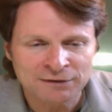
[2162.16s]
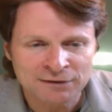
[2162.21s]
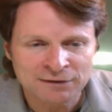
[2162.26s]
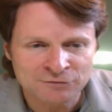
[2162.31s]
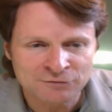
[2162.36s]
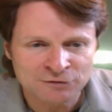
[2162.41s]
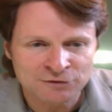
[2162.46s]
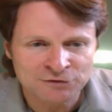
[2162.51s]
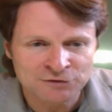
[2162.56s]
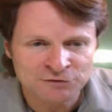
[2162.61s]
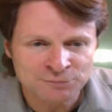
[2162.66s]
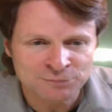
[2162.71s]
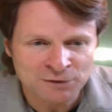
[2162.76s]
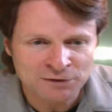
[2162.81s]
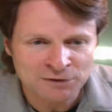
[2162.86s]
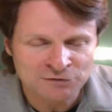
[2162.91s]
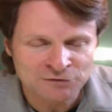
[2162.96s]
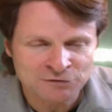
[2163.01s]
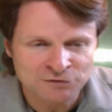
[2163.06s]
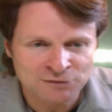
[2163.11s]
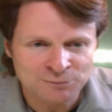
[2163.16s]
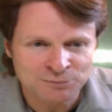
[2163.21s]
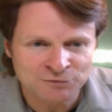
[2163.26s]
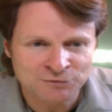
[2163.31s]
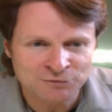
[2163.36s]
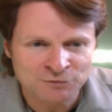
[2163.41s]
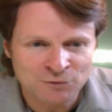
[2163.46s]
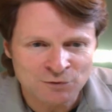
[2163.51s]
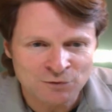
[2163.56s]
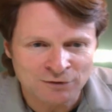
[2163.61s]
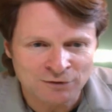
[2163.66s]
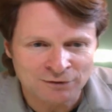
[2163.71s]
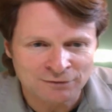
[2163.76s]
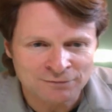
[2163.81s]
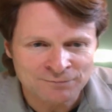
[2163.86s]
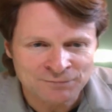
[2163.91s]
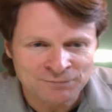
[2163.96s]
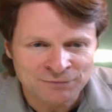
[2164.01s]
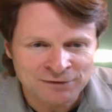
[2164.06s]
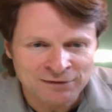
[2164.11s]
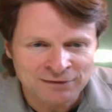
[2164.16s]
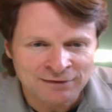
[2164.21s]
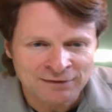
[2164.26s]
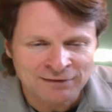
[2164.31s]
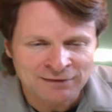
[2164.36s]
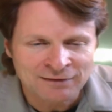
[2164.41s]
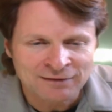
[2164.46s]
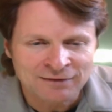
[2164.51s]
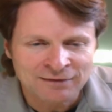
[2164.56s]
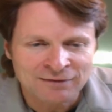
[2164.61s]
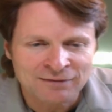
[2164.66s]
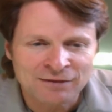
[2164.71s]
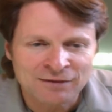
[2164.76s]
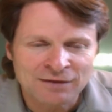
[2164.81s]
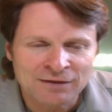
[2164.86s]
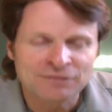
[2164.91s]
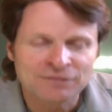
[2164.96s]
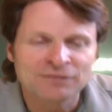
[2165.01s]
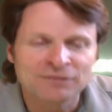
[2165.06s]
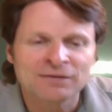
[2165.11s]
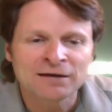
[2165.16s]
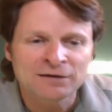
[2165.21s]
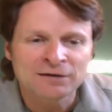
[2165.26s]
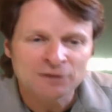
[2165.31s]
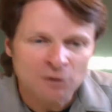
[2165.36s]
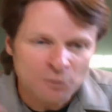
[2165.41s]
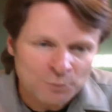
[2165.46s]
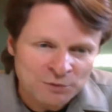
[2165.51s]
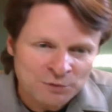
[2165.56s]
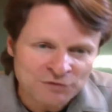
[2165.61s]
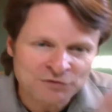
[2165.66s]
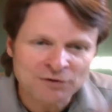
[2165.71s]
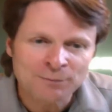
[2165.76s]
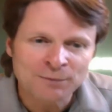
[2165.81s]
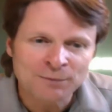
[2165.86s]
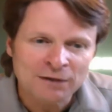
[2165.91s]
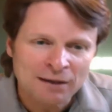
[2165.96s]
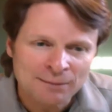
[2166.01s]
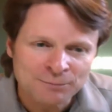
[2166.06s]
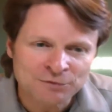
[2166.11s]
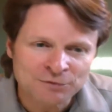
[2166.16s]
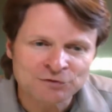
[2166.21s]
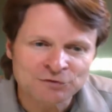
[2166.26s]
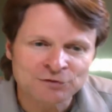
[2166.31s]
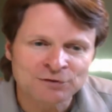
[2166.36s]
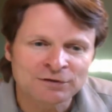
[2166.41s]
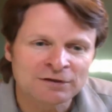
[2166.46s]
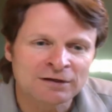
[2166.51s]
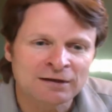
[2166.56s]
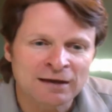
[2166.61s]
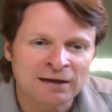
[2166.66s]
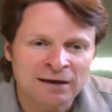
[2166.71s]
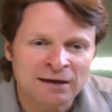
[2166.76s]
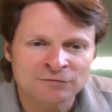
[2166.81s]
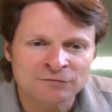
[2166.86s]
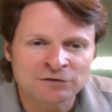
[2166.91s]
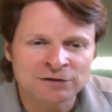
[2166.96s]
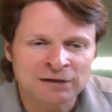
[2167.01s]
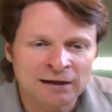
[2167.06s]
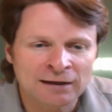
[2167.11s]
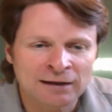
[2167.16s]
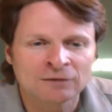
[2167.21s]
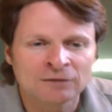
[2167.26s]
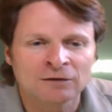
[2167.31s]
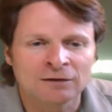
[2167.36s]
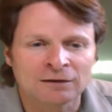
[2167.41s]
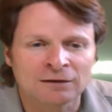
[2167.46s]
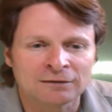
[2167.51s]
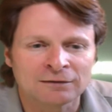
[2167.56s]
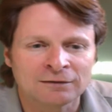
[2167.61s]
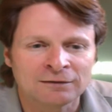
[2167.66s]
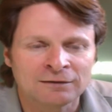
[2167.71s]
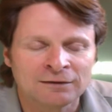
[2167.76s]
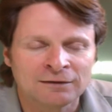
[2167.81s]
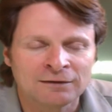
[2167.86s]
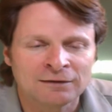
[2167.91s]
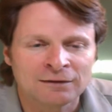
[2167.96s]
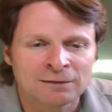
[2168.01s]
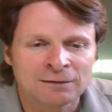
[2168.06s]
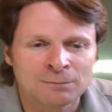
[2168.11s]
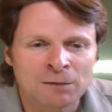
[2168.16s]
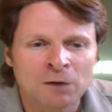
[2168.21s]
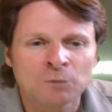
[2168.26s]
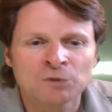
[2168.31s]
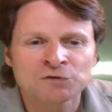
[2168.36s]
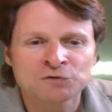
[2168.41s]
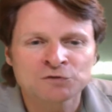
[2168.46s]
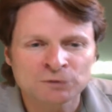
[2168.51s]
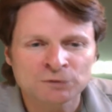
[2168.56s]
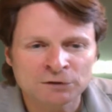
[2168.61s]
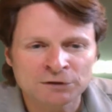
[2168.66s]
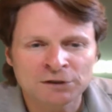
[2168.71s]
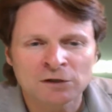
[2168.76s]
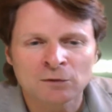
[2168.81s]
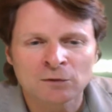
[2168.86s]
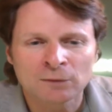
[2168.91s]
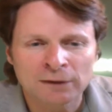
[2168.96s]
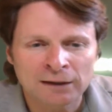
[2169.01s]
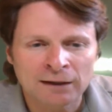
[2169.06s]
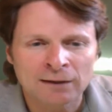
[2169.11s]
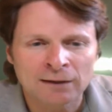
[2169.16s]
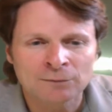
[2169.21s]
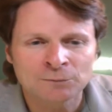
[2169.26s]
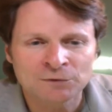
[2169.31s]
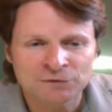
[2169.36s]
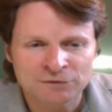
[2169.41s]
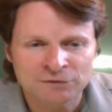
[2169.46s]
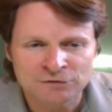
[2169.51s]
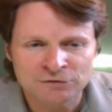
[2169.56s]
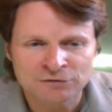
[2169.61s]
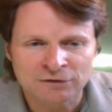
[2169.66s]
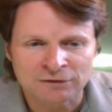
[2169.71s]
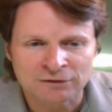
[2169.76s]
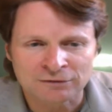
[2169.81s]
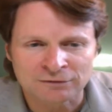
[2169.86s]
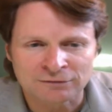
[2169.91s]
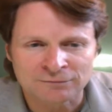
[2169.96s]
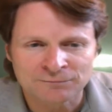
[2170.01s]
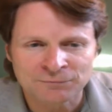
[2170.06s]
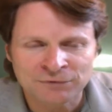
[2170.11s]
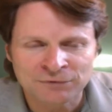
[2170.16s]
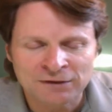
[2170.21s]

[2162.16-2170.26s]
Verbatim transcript: never experienced it before, mm-hmm. it opens up an opportunity to have a dialogue about what's really going on with each other.